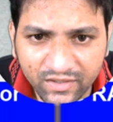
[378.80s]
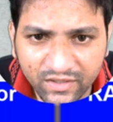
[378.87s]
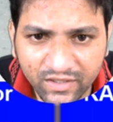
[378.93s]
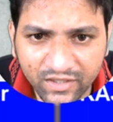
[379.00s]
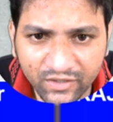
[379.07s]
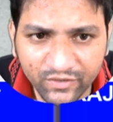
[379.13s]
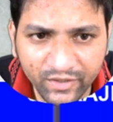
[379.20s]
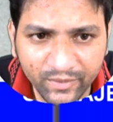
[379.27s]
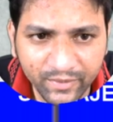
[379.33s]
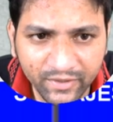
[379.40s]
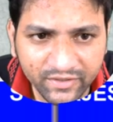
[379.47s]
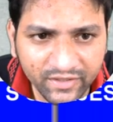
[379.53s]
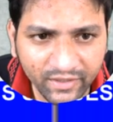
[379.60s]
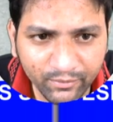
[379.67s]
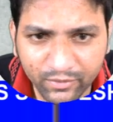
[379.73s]
It will be
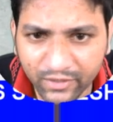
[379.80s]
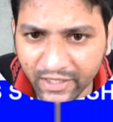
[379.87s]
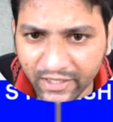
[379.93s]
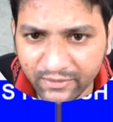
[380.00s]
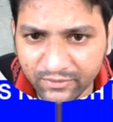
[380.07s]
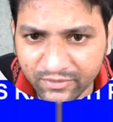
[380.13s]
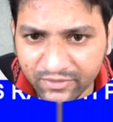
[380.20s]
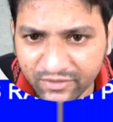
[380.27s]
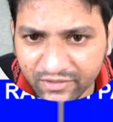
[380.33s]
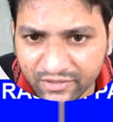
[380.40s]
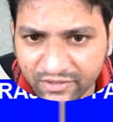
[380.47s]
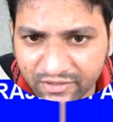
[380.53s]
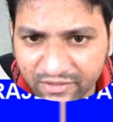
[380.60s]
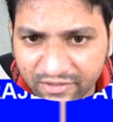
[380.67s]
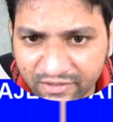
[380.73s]
sometimes
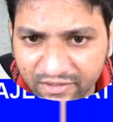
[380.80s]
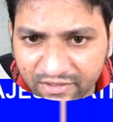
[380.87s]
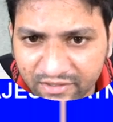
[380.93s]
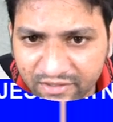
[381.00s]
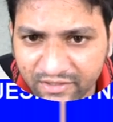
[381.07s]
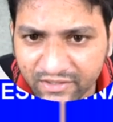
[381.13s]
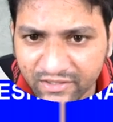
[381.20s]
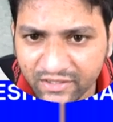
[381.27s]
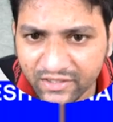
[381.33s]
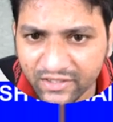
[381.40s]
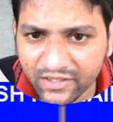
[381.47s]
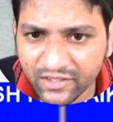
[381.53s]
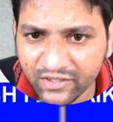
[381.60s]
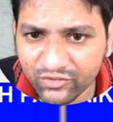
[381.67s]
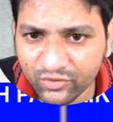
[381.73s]

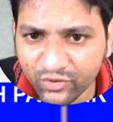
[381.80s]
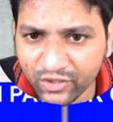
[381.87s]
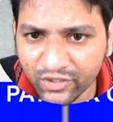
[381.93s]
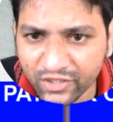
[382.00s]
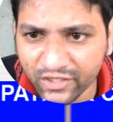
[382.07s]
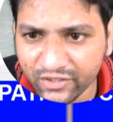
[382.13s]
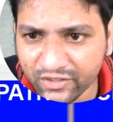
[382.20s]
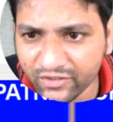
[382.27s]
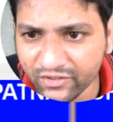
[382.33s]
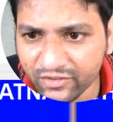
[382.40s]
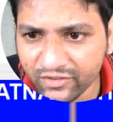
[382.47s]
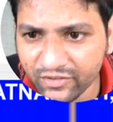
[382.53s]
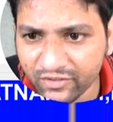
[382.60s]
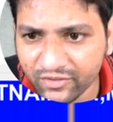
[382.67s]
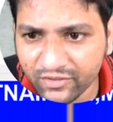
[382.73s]
it is showing like
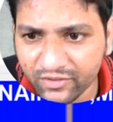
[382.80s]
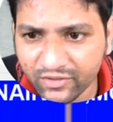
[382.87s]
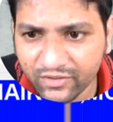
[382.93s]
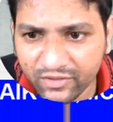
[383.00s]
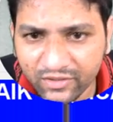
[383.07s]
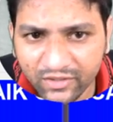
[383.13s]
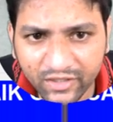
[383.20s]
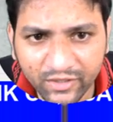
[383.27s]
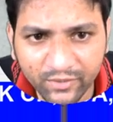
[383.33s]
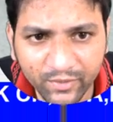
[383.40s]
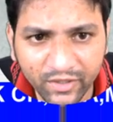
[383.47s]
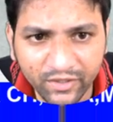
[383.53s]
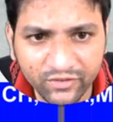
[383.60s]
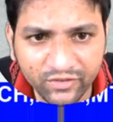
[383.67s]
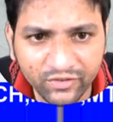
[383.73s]
this. Let me
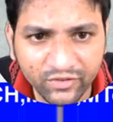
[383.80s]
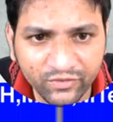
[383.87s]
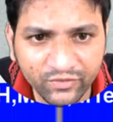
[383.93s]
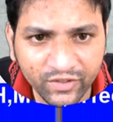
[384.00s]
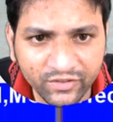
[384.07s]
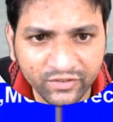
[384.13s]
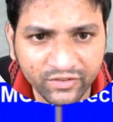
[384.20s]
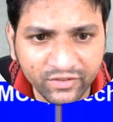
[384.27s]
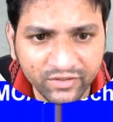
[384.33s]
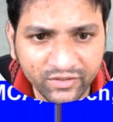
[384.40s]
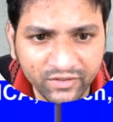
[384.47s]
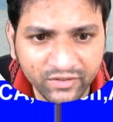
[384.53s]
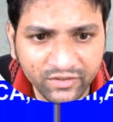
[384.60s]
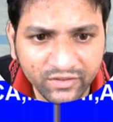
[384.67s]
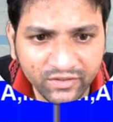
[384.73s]
execute first.
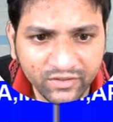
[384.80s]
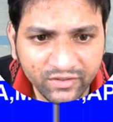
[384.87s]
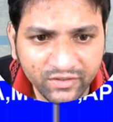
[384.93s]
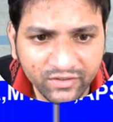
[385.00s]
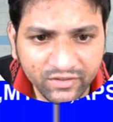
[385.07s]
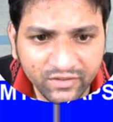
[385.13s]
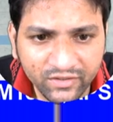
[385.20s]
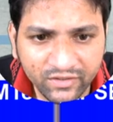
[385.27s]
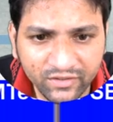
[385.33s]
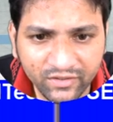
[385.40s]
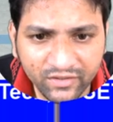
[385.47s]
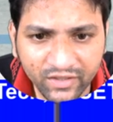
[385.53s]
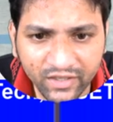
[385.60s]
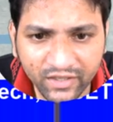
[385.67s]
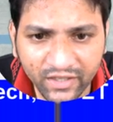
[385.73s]

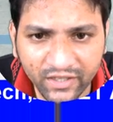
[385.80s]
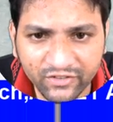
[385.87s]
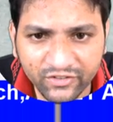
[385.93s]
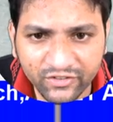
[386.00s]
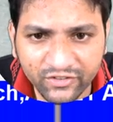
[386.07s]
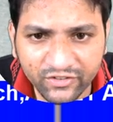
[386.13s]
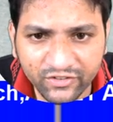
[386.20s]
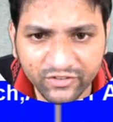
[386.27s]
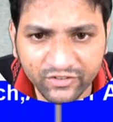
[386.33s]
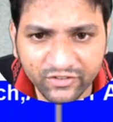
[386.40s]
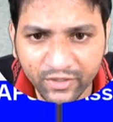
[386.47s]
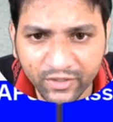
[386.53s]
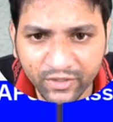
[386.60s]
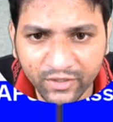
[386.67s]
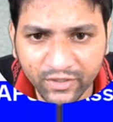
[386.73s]
Run as Java
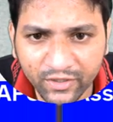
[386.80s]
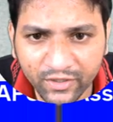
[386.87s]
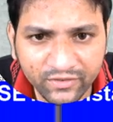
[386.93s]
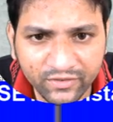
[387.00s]
application.